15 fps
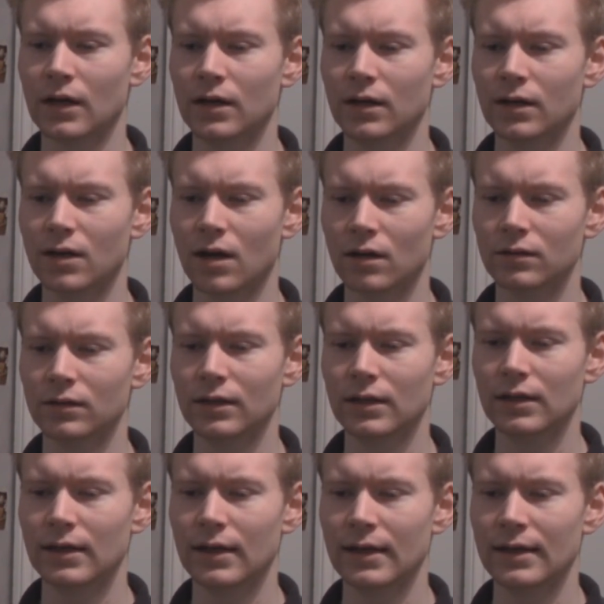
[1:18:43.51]

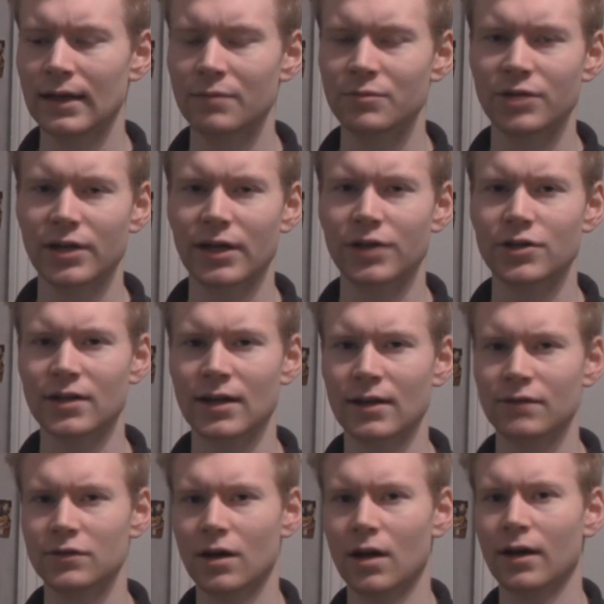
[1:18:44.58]
Carly and MJ just kind
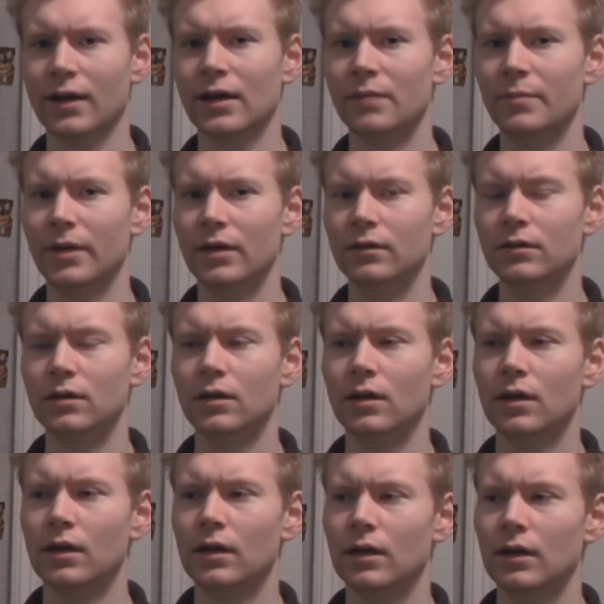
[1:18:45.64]
of talking about
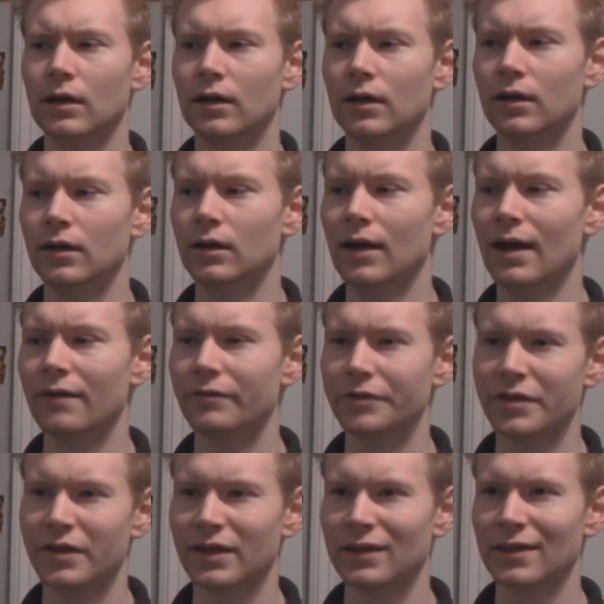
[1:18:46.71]

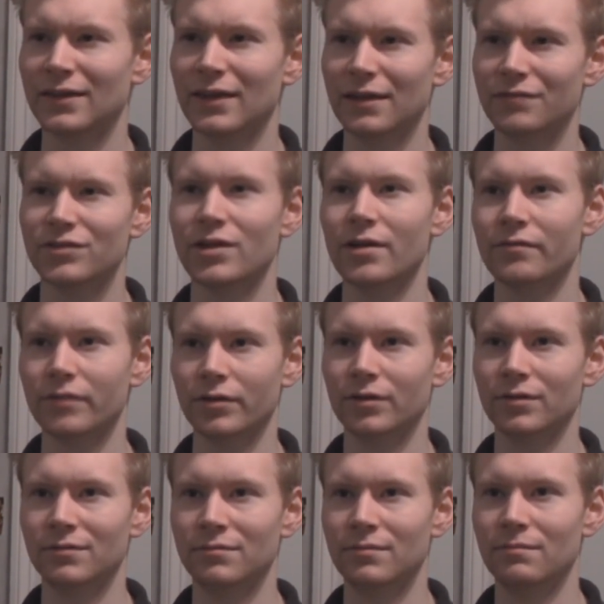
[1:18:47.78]
everything that they've suffered
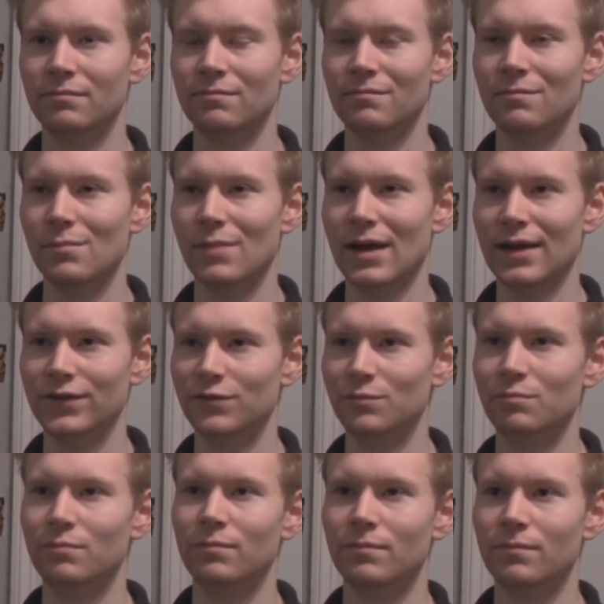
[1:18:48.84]
as,
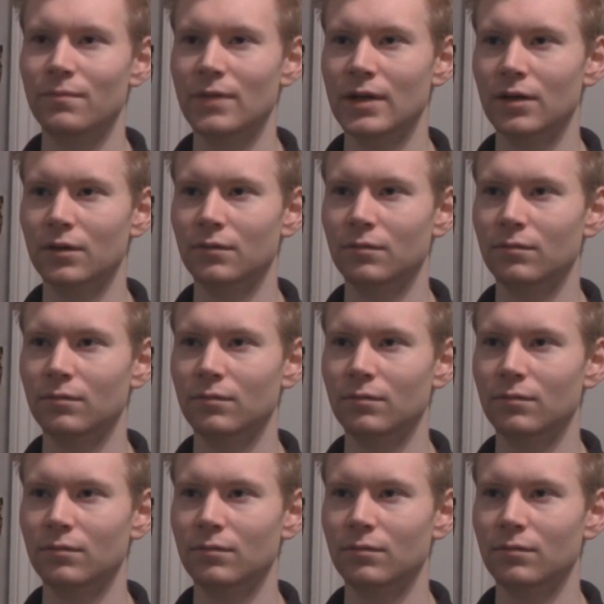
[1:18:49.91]
you know,